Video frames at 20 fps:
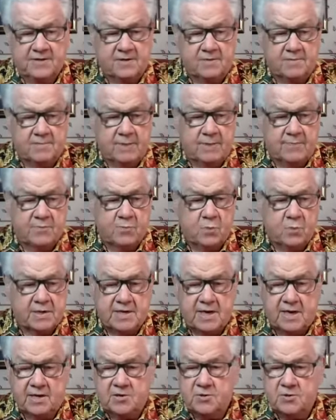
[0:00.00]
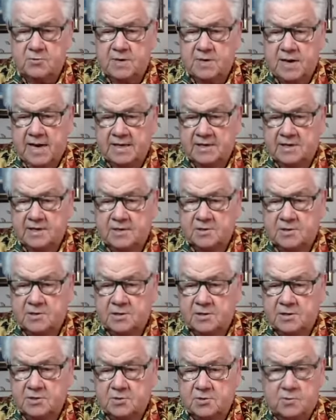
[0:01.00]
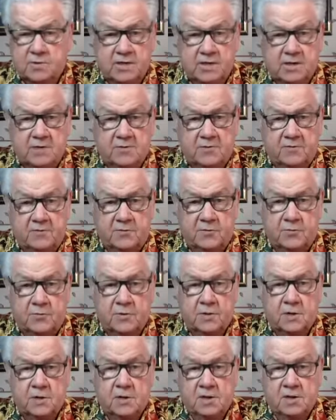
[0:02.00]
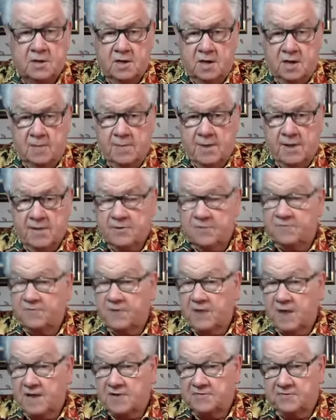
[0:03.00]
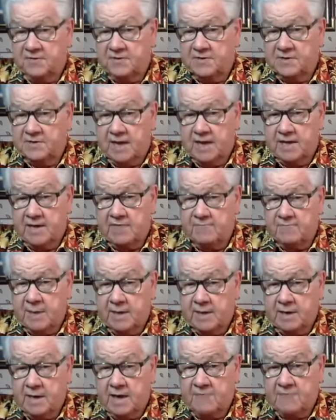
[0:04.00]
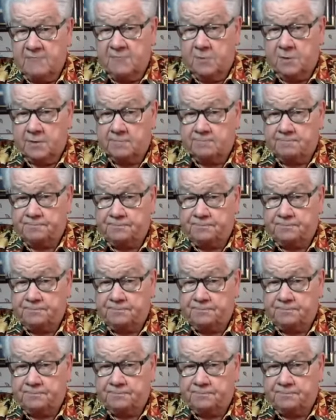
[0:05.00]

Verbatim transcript: And maybe one day you and I can just do an interview about the philosophies I live my life on.